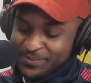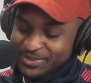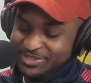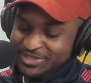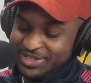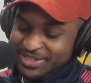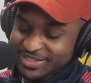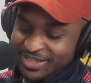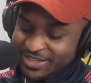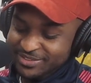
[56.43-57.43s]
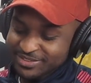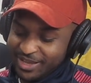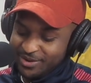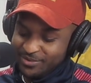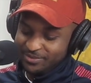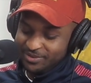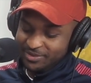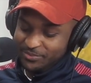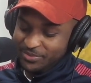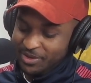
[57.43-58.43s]
Appreciate y'all checking us out.
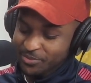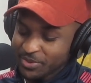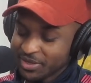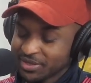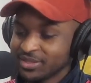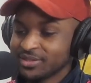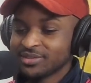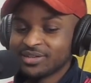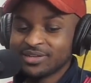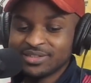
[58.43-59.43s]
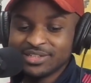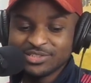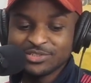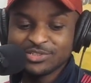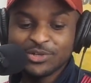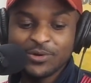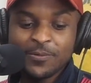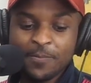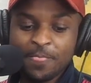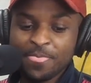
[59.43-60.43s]
We are weekly digital
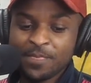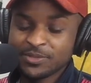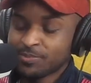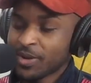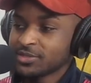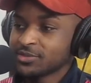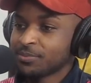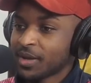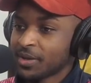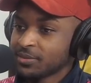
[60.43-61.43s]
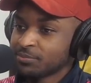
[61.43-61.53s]
show. Sponsored by